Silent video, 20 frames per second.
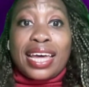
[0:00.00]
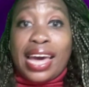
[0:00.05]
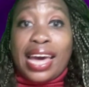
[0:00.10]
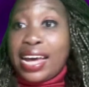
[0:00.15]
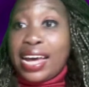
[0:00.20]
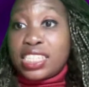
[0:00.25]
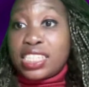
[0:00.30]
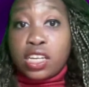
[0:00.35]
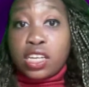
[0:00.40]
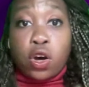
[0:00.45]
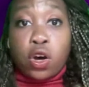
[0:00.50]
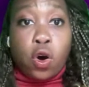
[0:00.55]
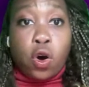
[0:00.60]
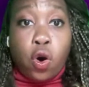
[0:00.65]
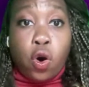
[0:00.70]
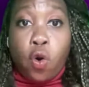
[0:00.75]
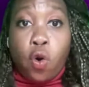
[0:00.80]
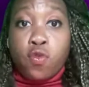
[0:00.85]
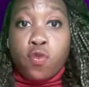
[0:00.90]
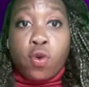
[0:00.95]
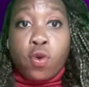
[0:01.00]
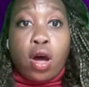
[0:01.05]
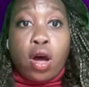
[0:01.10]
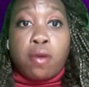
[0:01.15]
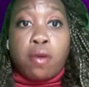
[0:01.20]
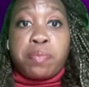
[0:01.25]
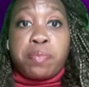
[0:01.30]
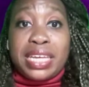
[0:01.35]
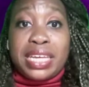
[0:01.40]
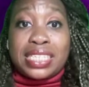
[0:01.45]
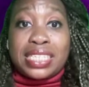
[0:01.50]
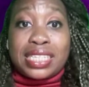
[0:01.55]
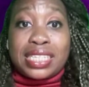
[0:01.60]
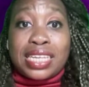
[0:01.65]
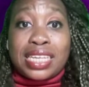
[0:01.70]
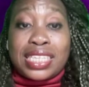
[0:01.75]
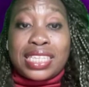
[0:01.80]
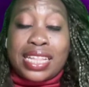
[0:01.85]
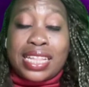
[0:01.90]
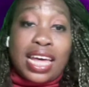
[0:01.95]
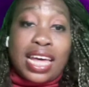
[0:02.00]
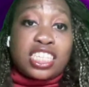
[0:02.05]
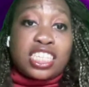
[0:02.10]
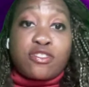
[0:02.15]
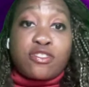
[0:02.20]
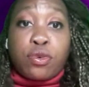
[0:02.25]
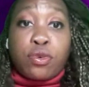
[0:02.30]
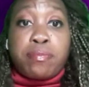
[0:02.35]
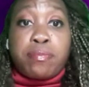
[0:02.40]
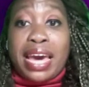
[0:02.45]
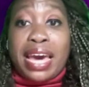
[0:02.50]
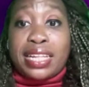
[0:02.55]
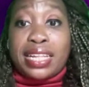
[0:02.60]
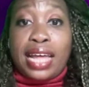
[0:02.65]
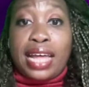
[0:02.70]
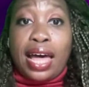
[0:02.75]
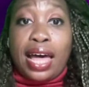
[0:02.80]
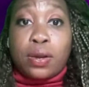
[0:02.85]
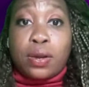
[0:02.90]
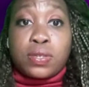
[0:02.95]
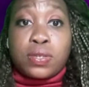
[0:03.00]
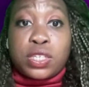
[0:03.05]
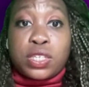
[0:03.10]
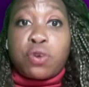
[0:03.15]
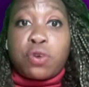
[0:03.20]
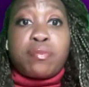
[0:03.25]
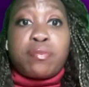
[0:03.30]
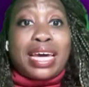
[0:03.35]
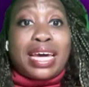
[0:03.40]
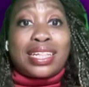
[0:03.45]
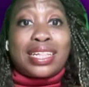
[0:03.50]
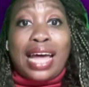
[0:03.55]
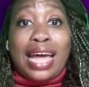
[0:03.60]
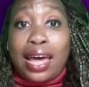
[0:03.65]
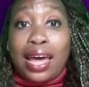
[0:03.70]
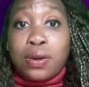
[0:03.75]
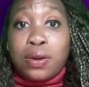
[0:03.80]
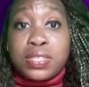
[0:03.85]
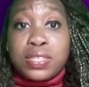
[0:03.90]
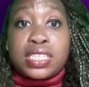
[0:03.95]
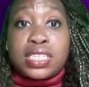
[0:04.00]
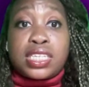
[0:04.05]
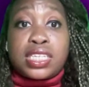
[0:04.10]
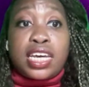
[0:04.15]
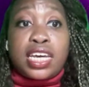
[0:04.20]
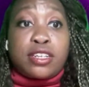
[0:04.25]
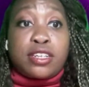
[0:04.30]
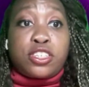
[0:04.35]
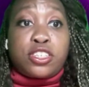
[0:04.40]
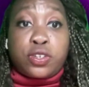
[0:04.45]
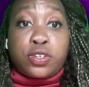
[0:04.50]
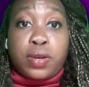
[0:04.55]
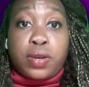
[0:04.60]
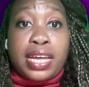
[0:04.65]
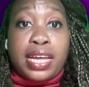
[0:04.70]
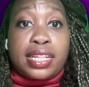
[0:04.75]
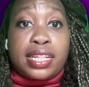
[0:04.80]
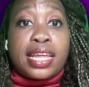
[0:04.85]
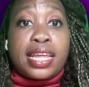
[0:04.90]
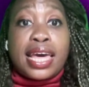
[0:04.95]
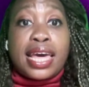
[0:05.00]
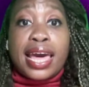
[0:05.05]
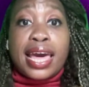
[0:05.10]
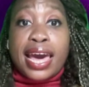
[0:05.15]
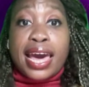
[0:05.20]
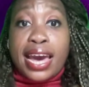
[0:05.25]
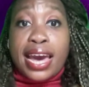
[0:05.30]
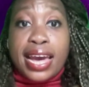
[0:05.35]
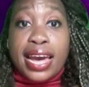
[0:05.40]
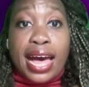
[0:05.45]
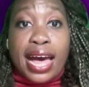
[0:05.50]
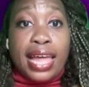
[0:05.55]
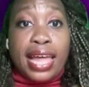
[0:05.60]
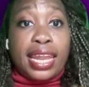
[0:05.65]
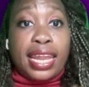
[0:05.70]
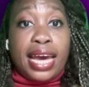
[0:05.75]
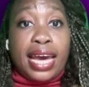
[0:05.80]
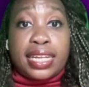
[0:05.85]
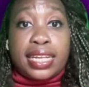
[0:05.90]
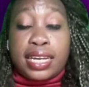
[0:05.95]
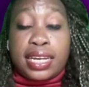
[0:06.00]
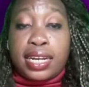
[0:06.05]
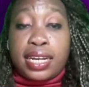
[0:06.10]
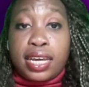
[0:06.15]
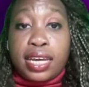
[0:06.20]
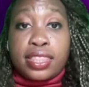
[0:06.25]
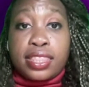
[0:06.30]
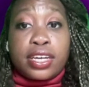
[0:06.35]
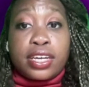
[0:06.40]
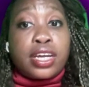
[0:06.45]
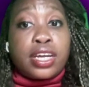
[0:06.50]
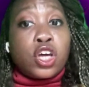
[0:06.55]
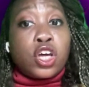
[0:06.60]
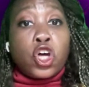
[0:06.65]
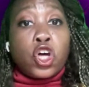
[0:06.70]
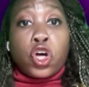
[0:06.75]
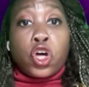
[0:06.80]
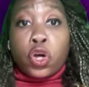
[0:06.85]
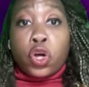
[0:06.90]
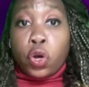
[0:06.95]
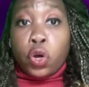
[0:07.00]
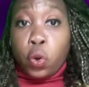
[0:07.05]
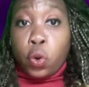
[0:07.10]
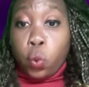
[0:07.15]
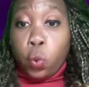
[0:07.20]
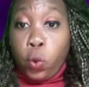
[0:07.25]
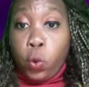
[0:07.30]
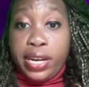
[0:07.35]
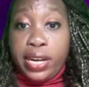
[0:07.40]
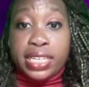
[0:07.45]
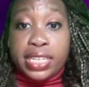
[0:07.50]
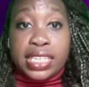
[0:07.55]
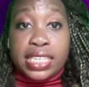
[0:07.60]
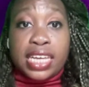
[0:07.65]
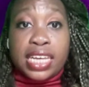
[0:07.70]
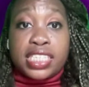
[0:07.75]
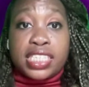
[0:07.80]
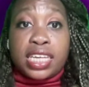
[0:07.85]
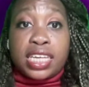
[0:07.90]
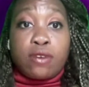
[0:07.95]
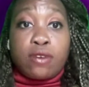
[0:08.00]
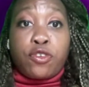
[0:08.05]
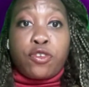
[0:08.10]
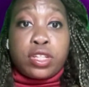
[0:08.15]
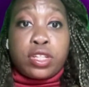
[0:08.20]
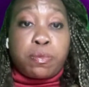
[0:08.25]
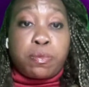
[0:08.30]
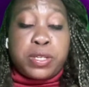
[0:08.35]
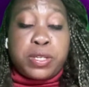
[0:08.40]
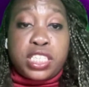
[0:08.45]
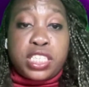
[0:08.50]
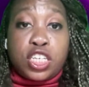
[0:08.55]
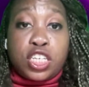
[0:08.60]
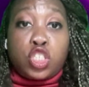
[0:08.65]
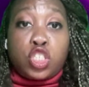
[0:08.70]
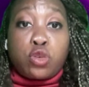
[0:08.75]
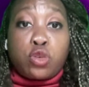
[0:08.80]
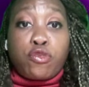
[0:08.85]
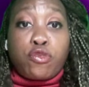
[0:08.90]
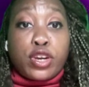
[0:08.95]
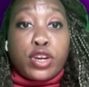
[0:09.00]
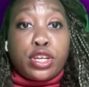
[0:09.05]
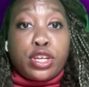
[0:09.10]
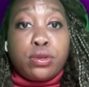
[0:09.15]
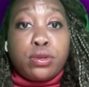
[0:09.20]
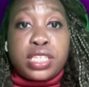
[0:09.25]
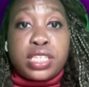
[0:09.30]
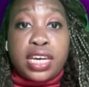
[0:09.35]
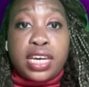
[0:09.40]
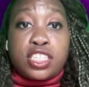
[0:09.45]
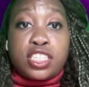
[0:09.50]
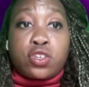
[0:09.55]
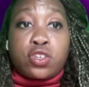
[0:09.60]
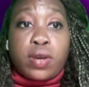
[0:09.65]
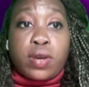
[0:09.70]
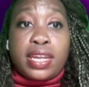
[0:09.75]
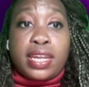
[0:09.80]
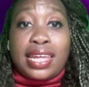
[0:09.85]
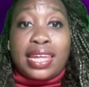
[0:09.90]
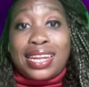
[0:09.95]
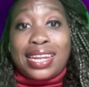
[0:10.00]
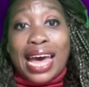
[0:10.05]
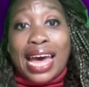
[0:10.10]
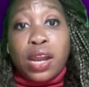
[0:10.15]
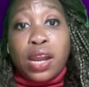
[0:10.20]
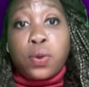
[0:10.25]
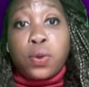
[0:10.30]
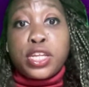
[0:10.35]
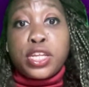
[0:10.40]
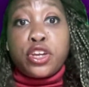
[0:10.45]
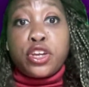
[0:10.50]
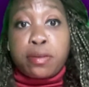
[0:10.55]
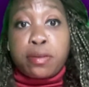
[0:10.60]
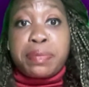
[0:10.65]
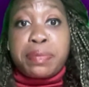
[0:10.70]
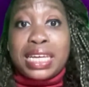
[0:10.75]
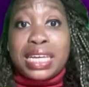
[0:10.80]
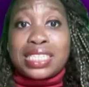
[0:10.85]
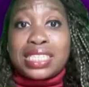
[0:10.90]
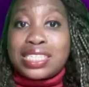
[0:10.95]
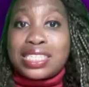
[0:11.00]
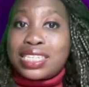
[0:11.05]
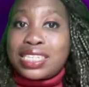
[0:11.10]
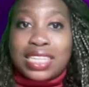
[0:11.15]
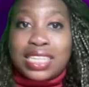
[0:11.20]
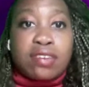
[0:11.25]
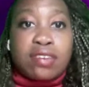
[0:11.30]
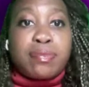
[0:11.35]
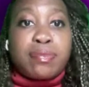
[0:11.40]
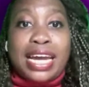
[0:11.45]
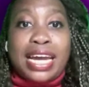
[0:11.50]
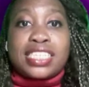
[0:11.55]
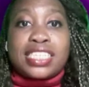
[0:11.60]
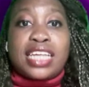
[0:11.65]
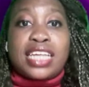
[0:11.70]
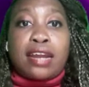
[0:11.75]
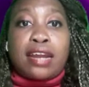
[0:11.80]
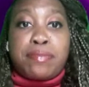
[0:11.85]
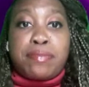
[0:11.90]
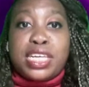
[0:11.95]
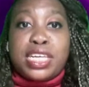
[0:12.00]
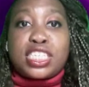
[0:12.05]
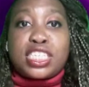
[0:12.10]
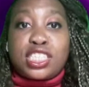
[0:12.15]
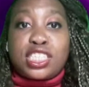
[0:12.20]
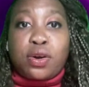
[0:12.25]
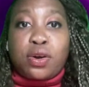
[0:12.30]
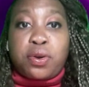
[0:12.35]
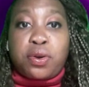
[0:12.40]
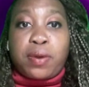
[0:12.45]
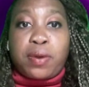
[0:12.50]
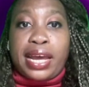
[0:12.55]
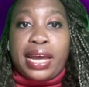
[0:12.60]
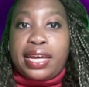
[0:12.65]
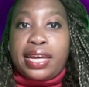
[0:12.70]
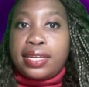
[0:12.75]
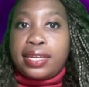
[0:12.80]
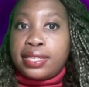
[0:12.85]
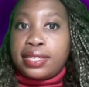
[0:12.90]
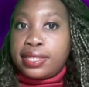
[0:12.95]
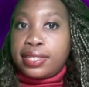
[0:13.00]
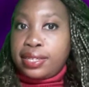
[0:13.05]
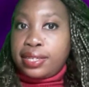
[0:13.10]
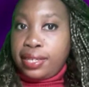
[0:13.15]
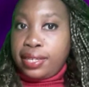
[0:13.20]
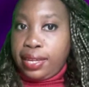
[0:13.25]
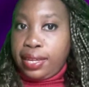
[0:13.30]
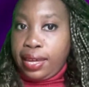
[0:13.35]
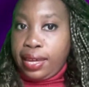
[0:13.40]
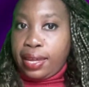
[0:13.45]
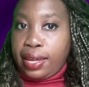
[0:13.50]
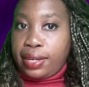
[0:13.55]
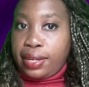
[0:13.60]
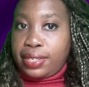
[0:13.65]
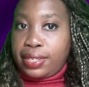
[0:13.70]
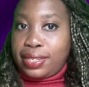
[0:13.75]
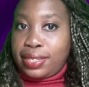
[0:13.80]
as an overall business. And that's for McDonald's. So McDonald's is integrating AI like none other. What does that say for the potential for you to integrate it? And not only your business, because everybody's not a business owner, right? Yet.